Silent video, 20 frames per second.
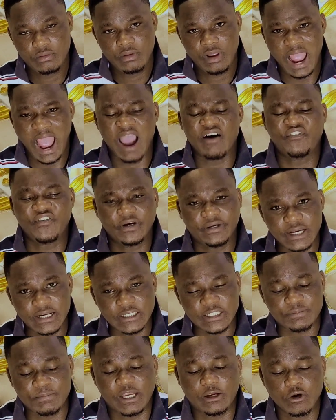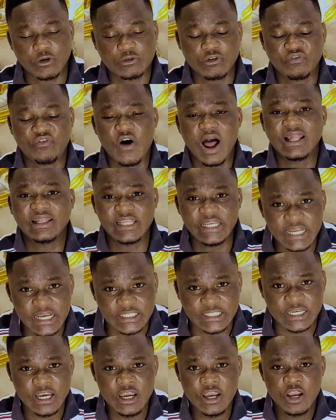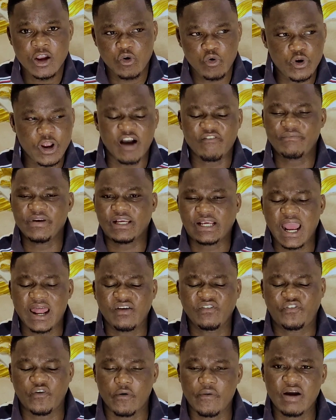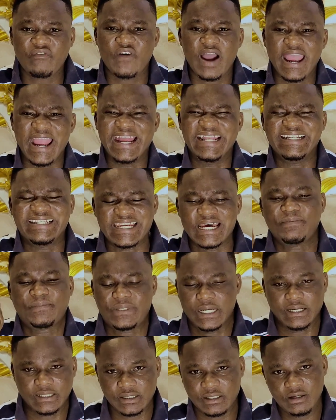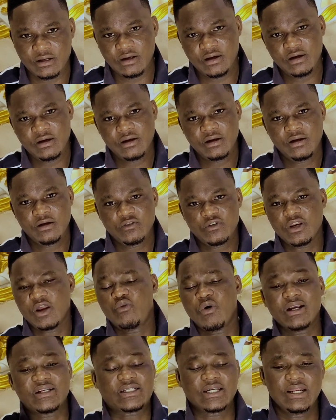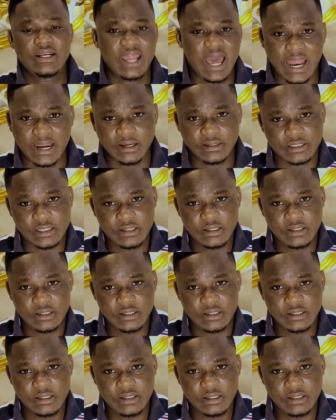Africans, because of our leaders, we have become forever indebted to the Western land.